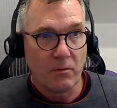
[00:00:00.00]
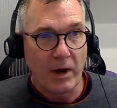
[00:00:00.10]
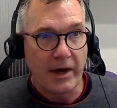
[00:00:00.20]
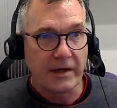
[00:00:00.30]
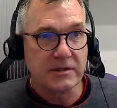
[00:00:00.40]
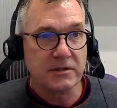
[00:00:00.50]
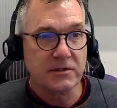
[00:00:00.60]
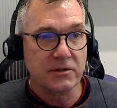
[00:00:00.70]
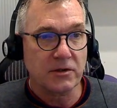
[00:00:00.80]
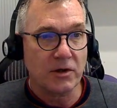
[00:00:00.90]

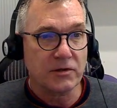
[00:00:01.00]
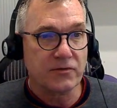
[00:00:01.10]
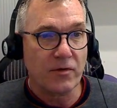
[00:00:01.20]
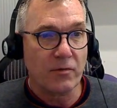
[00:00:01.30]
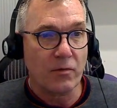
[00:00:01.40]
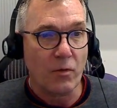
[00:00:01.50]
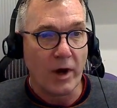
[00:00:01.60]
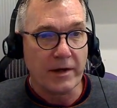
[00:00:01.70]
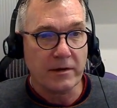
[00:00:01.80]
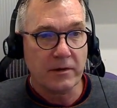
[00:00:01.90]
y-axis it goes from
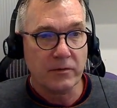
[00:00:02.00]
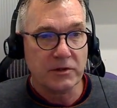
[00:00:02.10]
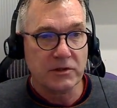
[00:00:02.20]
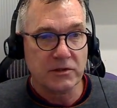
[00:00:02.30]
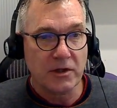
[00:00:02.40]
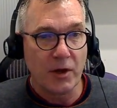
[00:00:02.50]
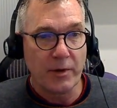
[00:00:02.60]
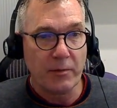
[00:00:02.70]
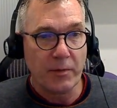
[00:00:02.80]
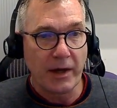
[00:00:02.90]
1, which is low
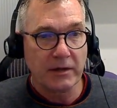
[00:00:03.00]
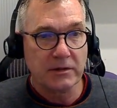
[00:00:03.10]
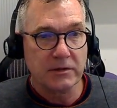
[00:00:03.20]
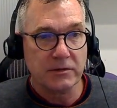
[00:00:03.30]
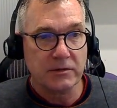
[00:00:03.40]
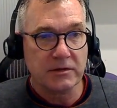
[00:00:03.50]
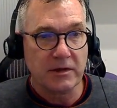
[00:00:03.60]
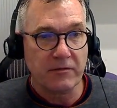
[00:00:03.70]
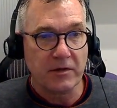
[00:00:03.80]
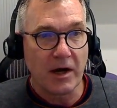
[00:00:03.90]
impact, to
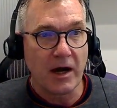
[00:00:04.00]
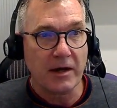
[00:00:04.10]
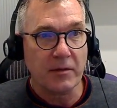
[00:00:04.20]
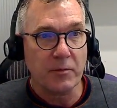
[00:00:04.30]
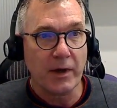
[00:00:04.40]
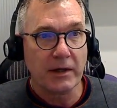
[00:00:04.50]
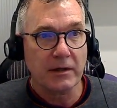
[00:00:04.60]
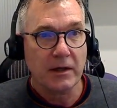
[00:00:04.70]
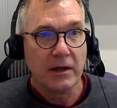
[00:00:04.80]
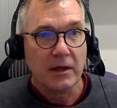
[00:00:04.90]
7, high impact.
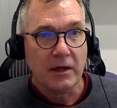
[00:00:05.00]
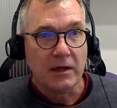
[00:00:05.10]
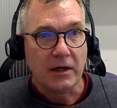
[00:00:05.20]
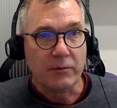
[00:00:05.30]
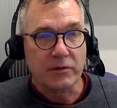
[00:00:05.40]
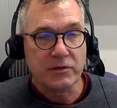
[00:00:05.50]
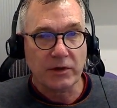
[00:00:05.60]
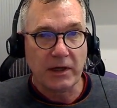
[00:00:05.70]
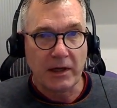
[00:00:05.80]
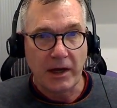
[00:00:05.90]
And what's
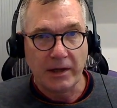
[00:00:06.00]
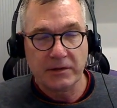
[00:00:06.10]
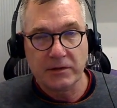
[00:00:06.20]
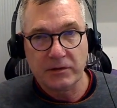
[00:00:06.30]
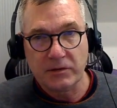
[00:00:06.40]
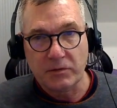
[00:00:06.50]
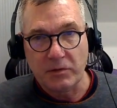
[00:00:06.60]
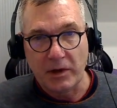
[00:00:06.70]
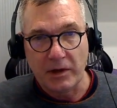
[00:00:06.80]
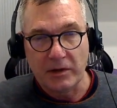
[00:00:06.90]
looking at
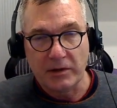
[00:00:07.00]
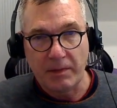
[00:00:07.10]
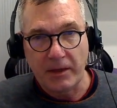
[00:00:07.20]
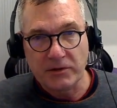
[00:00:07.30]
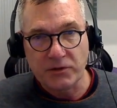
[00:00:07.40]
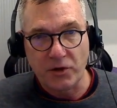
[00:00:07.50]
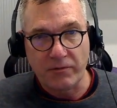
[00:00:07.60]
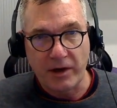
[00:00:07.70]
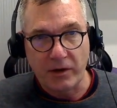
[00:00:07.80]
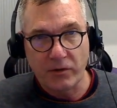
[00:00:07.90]
a
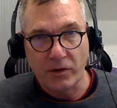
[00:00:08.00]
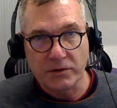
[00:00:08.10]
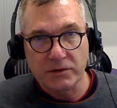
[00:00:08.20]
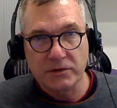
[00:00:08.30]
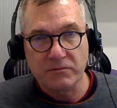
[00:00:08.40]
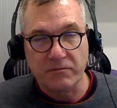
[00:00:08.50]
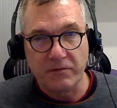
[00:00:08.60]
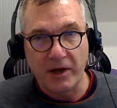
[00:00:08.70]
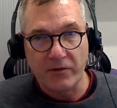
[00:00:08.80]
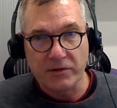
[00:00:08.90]
survey across
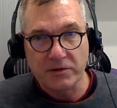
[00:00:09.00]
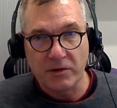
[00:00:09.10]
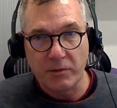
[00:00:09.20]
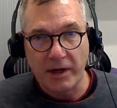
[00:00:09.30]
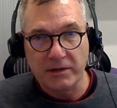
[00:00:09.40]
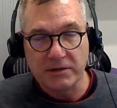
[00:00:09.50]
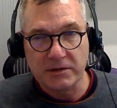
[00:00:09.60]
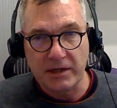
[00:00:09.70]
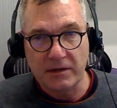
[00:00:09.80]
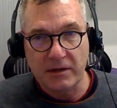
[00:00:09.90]
various domains is
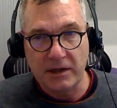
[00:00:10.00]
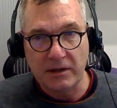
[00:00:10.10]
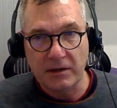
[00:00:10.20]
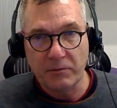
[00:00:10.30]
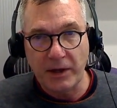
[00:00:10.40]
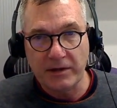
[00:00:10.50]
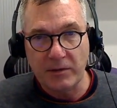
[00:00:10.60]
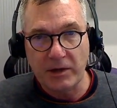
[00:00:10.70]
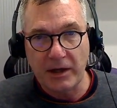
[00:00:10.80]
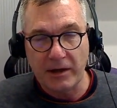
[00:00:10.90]
that the
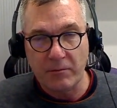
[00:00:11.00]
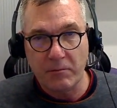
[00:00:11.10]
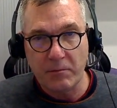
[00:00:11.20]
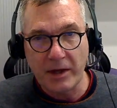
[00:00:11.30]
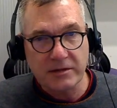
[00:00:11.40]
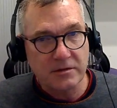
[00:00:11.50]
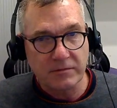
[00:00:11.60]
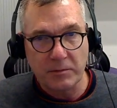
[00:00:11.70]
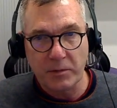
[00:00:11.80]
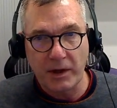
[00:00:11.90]
pandemic had a massive
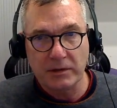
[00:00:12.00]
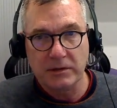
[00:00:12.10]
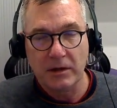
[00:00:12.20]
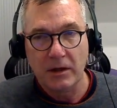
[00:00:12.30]
impact